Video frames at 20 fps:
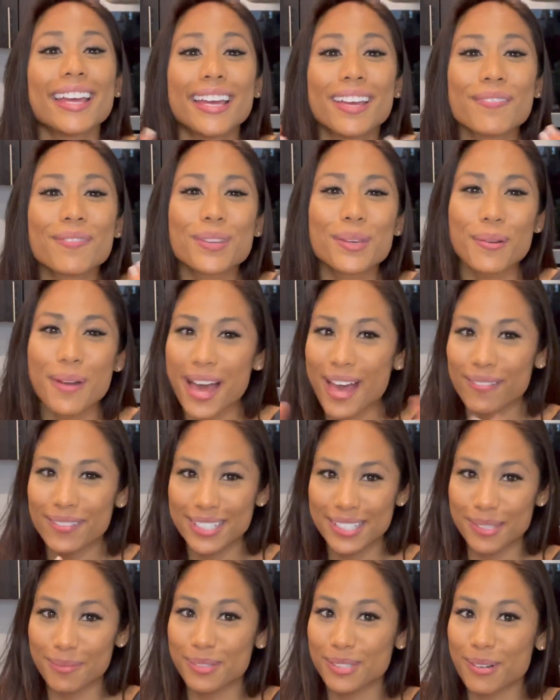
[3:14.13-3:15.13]
if you
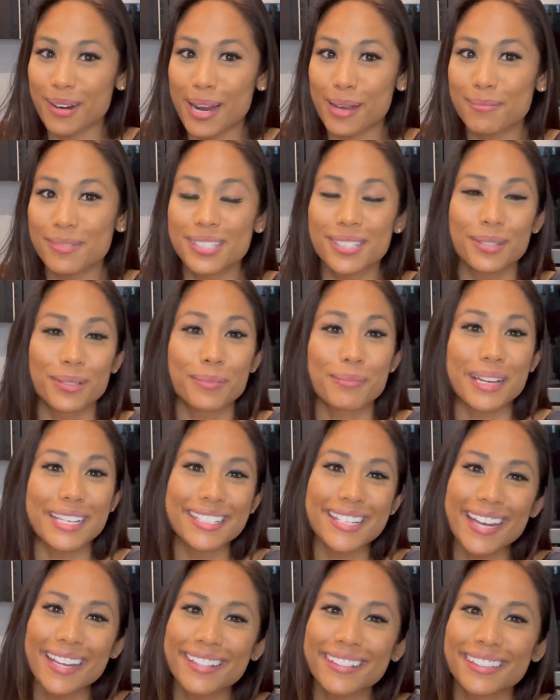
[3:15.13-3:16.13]
haven't subscribed to my
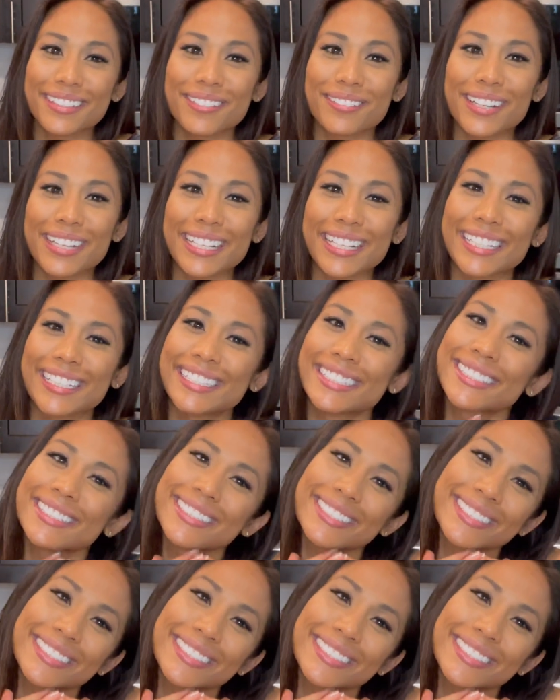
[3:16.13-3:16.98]
channel already.